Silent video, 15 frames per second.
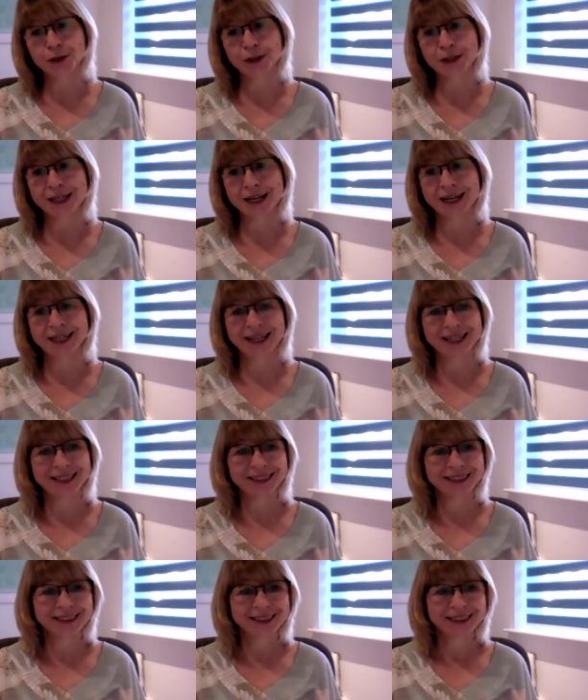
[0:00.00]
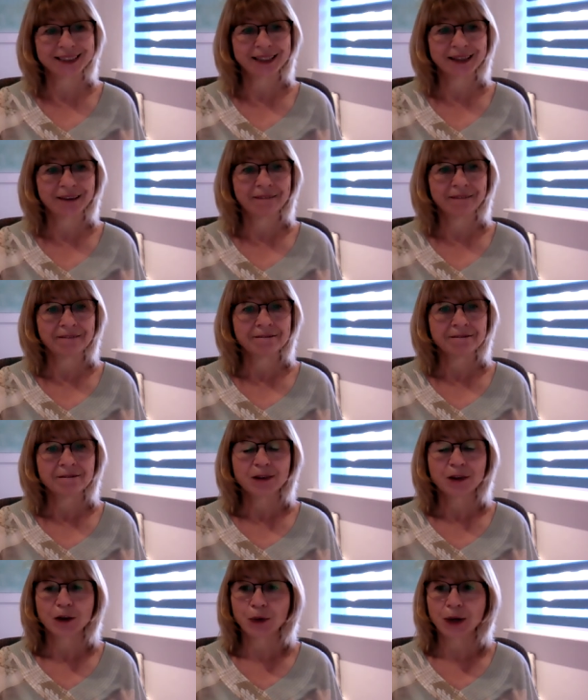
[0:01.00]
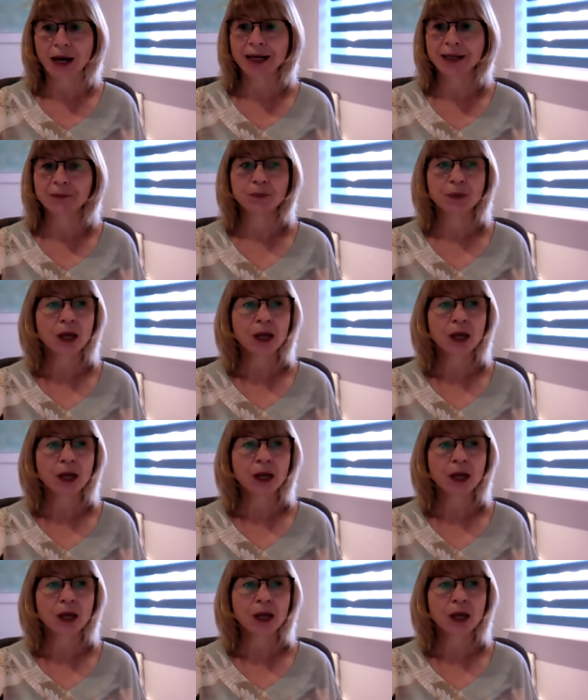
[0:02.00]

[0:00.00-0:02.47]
or sign in. Okay,